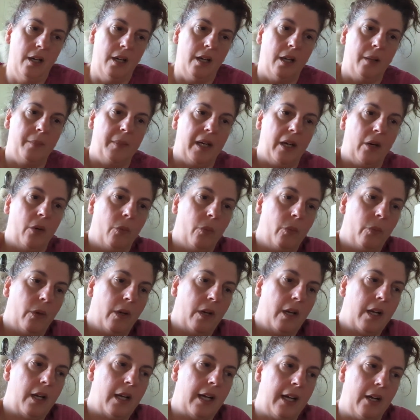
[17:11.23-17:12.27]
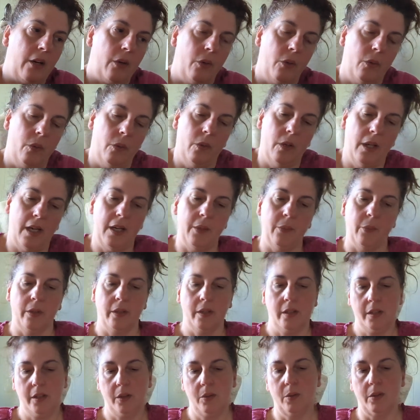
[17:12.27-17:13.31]
about how I
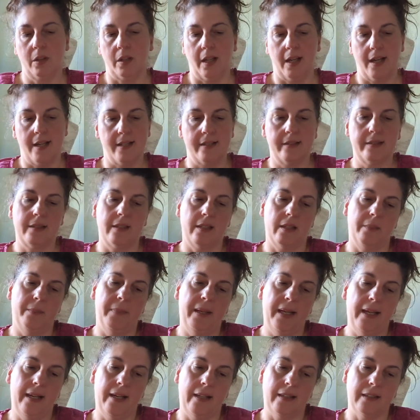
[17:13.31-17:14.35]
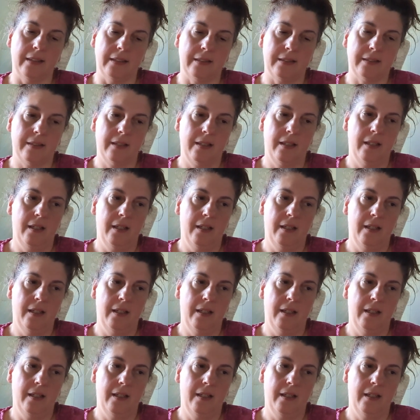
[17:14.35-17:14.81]
would utilize the bands.